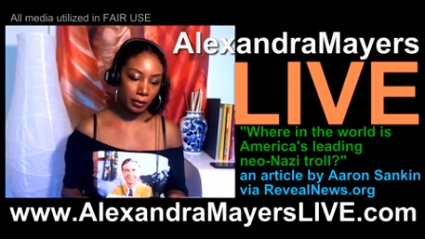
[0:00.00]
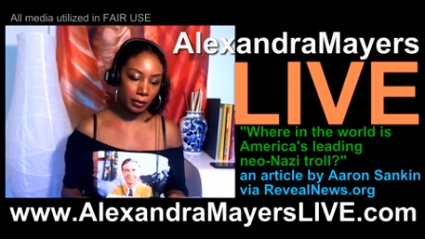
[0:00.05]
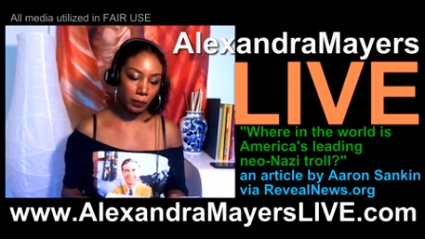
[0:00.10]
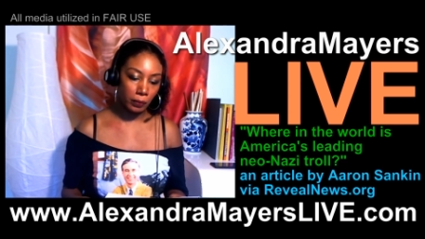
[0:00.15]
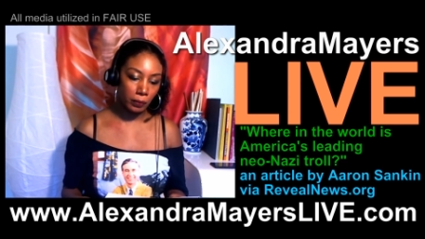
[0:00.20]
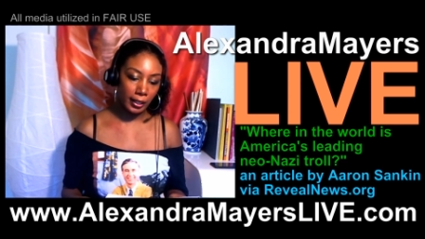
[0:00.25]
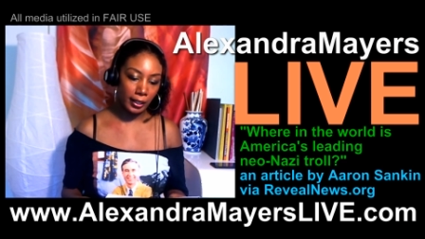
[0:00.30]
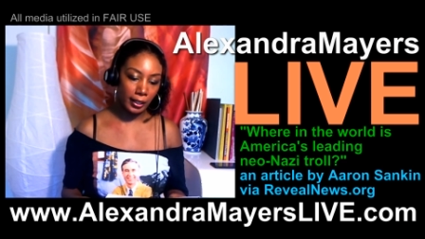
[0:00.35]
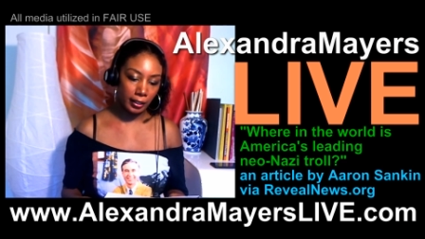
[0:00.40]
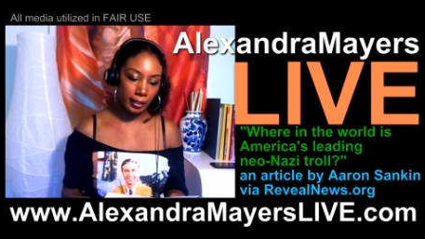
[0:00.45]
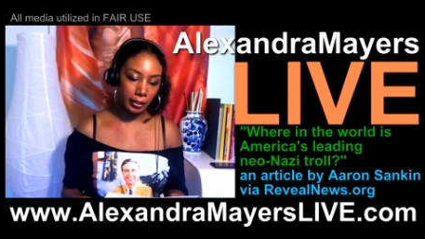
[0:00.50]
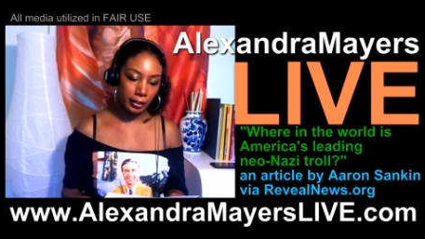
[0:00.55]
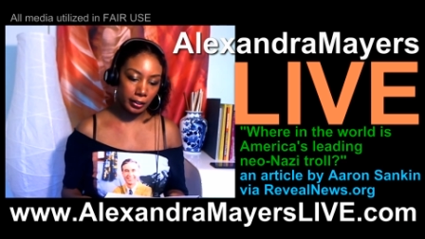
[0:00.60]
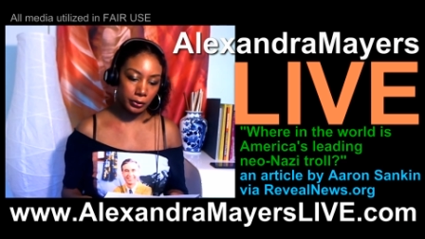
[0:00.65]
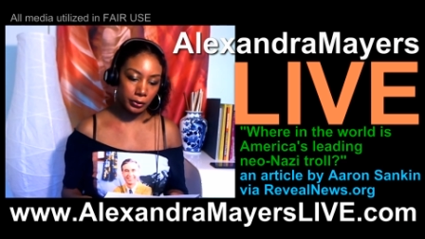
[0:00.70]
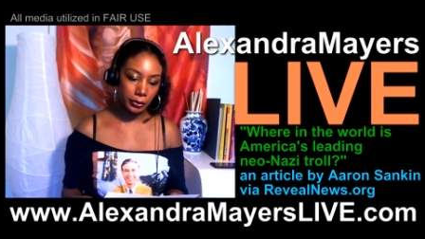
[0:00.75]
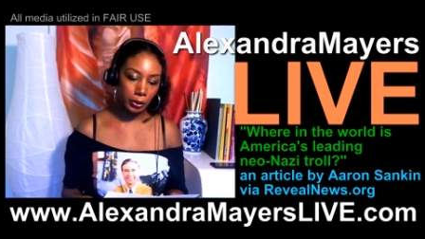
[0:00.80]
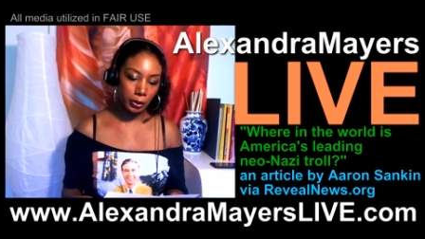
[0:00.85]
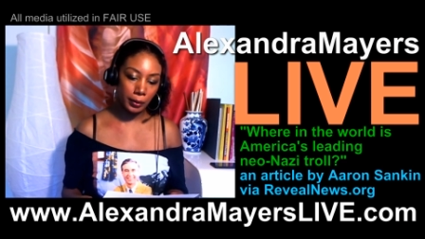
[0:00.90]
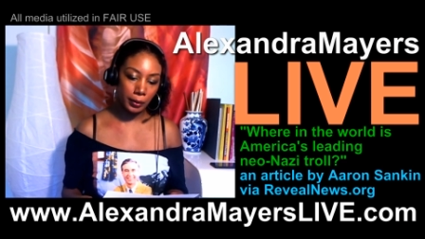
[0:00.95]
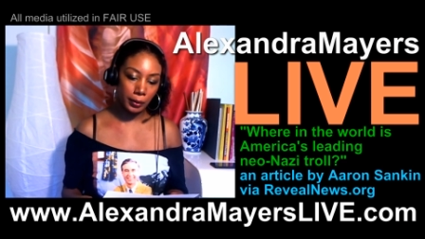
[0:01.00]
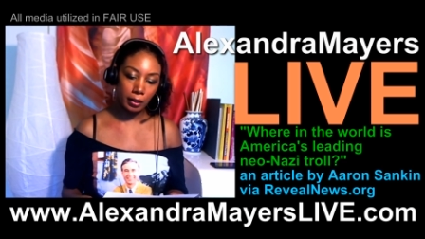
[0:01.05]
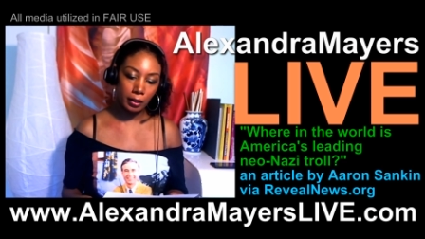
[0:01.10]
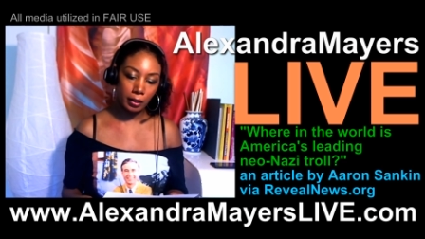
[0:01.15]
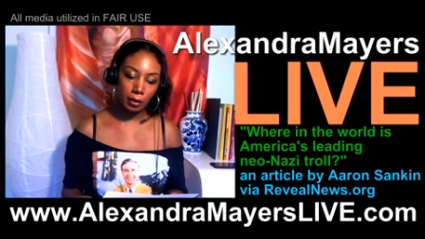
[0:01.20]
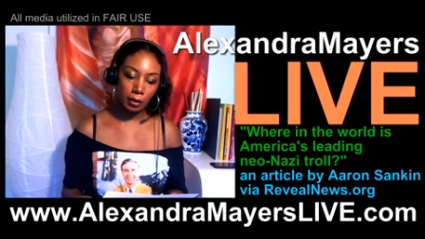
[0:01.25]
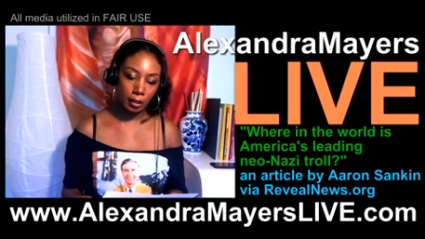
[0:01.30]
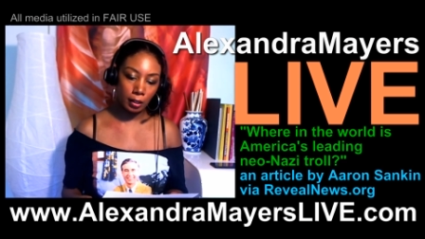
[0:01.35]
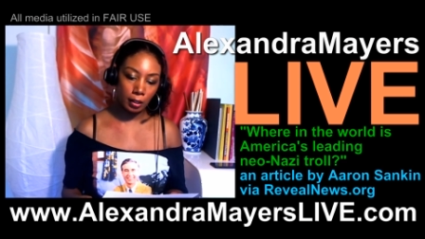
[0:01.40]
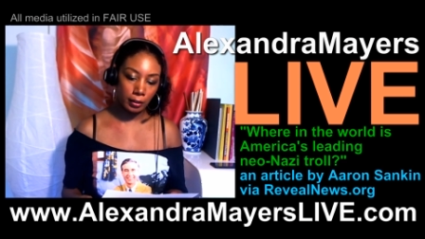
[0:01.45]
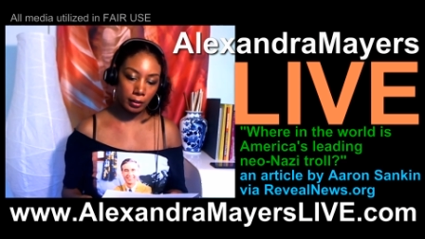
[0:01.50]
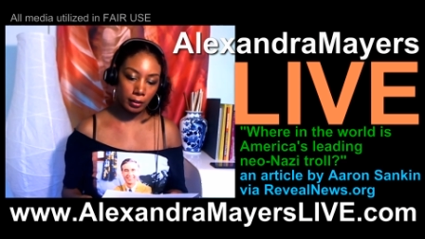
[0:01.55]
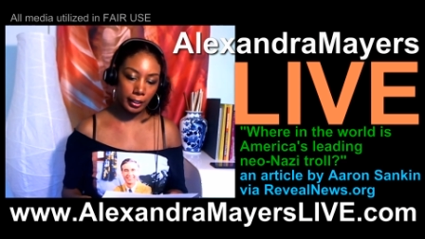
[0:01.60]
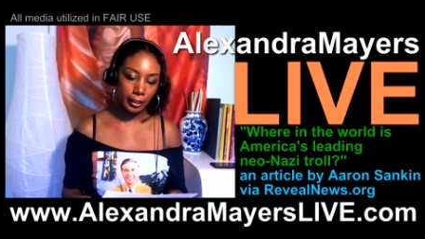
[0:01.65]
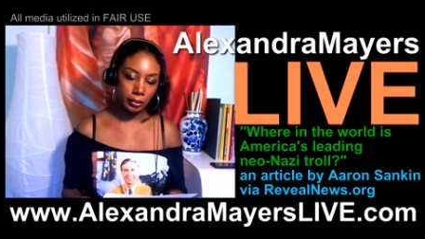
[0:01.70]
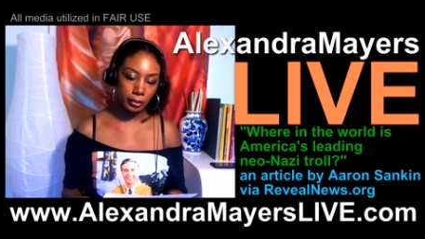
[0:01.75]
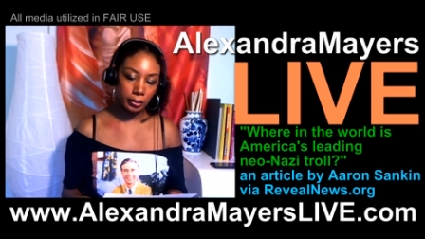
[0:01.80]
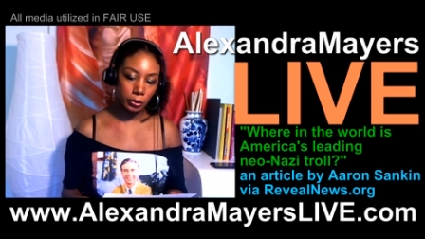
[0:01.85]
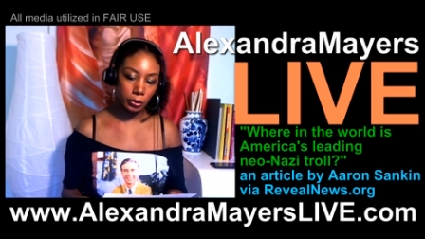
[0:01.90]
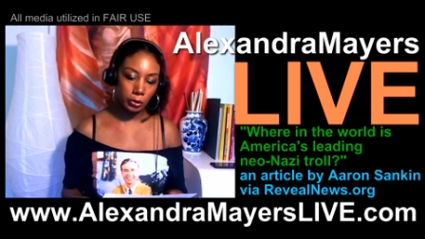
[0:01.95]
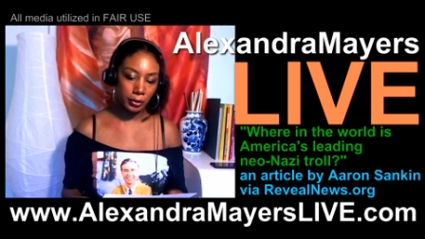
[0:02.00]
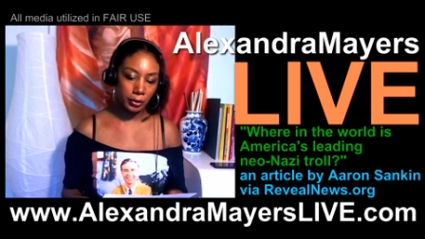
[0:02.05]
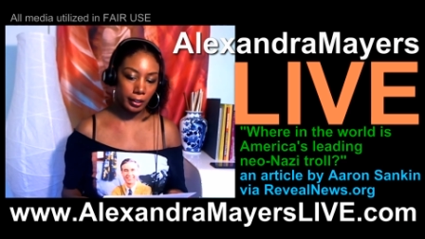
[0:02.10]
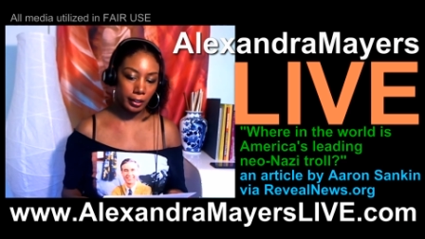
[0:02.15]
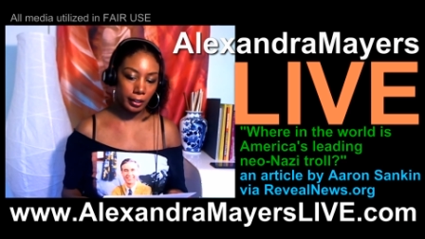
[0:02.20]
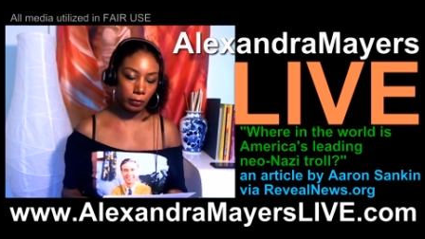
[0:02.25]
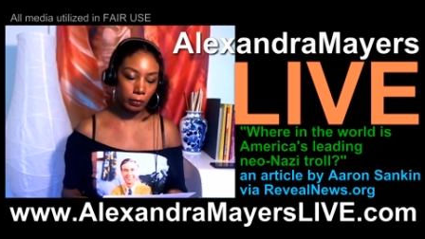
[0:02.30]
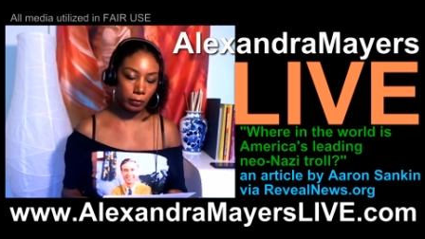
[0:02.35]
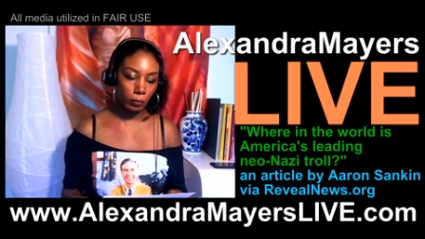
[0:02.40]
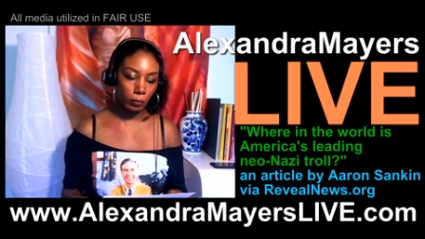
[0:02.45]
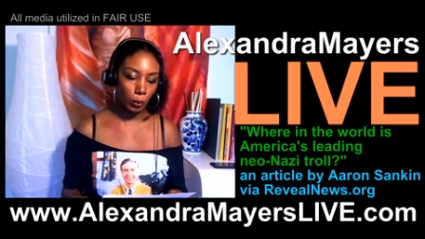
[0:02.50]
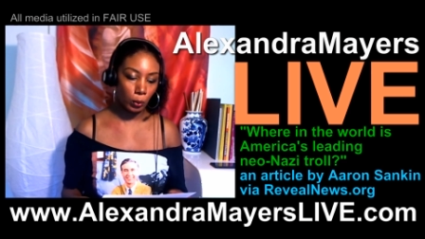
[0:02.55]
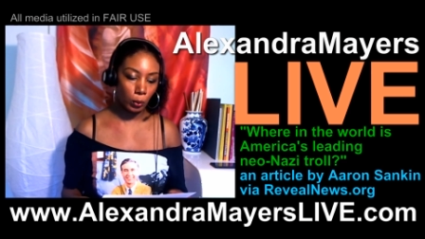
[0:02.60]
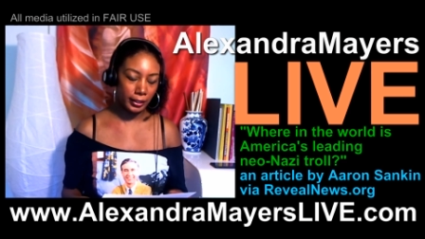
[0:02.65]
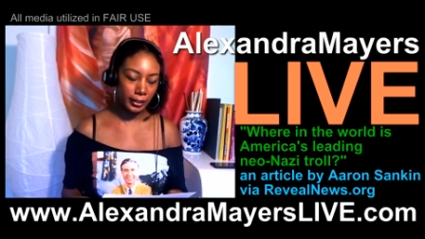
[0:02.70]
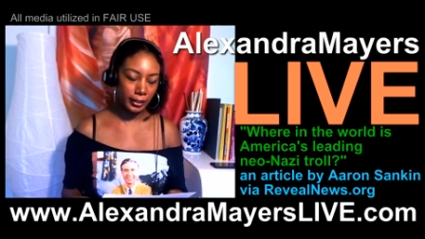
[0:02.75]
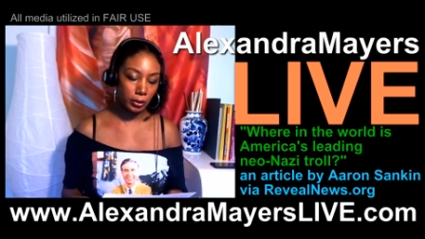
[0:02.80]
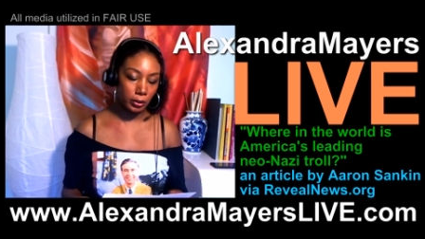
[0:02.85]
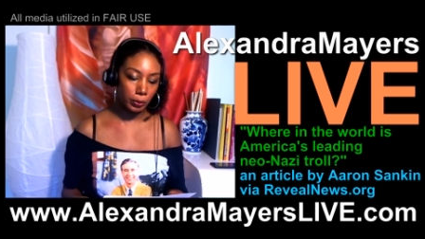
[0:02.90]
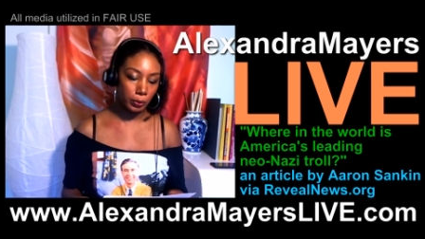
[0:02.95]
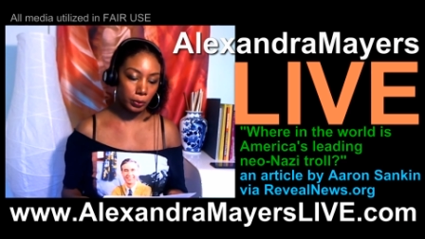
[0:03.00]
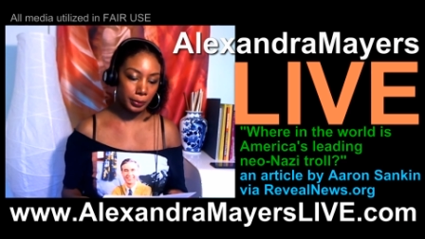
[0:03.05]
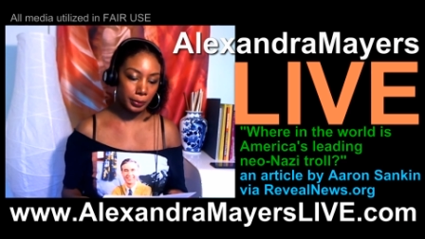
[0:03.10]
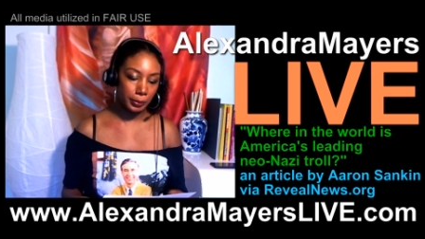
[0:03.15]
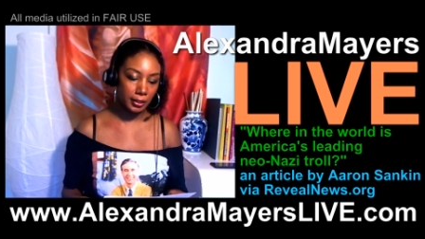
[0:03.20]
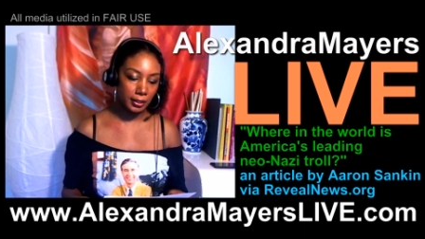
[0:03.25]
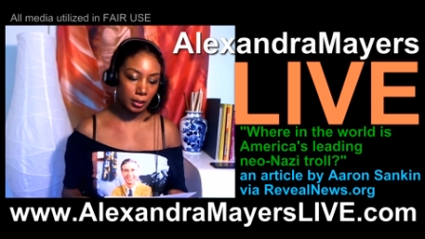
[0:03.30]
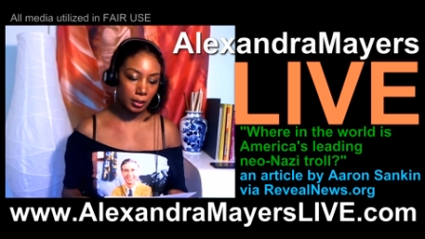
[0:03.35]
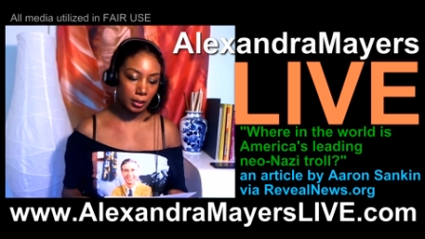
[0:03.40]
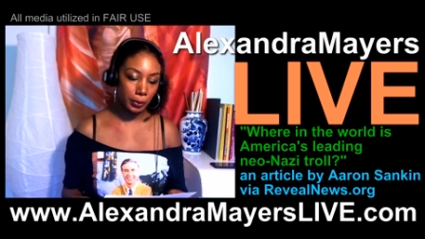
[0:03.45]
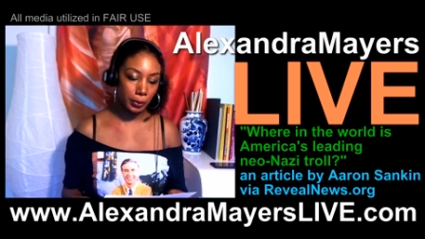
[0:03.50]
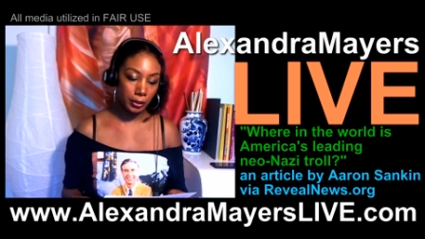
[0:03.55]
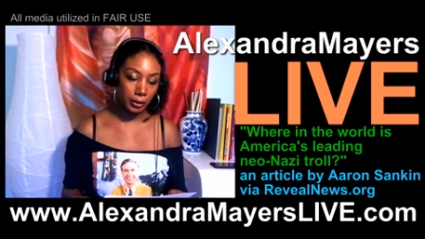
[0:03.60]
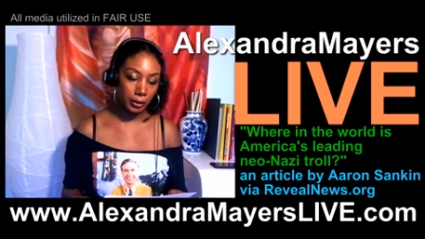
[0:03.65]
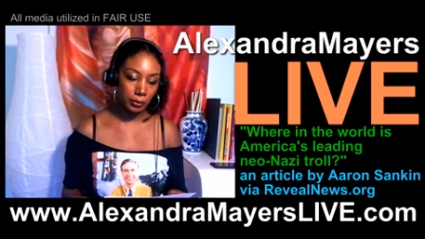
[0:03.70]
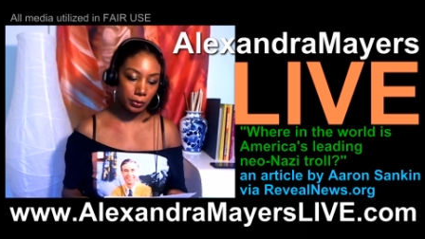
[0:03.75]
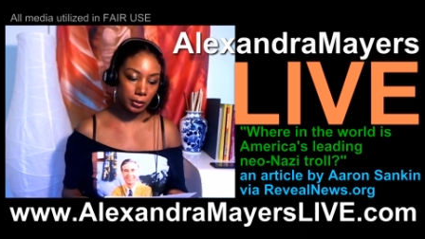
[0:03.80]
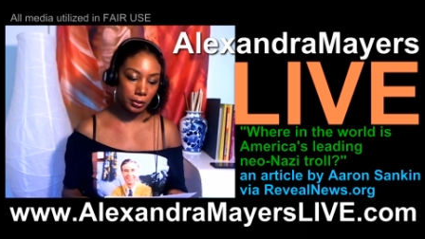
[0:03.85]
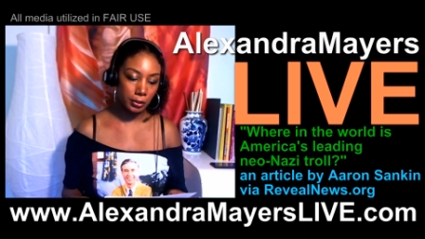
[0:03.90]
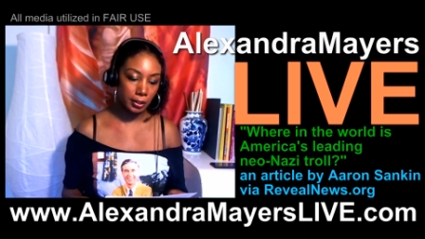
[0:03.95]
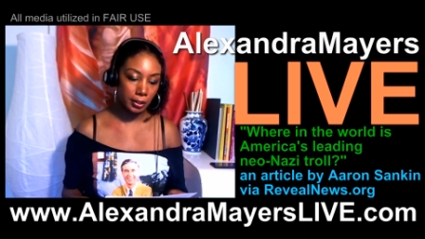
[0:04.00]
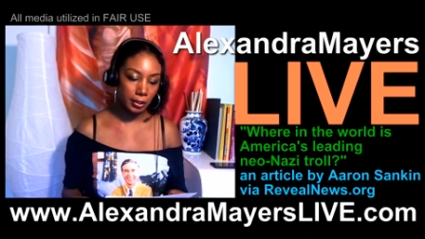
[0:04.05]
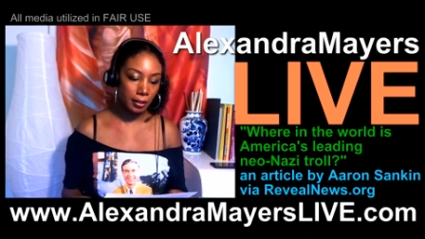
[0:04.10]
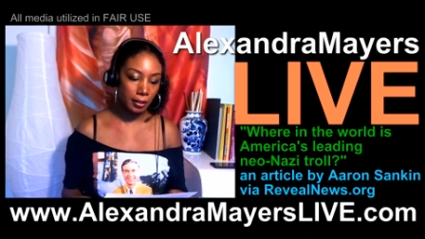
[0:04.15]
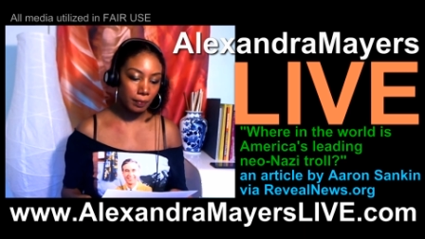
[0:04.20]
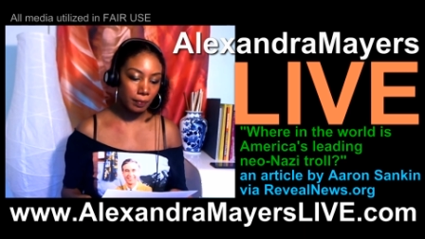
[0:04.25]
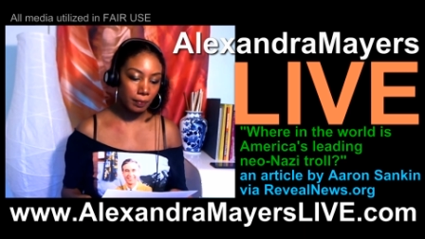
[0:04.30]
the Reddit user with a long history of white supremacist posts